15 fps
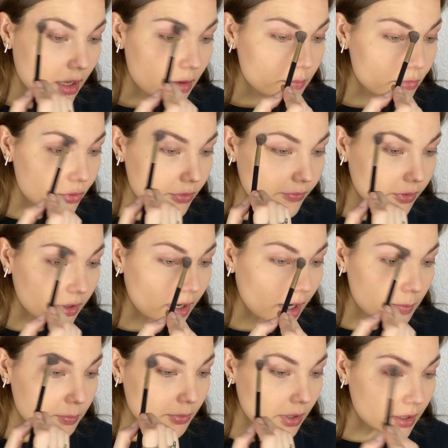move her
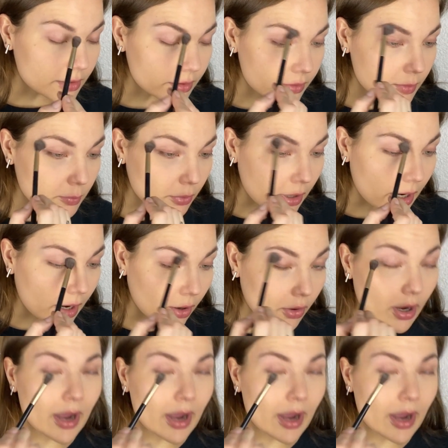up under the brow.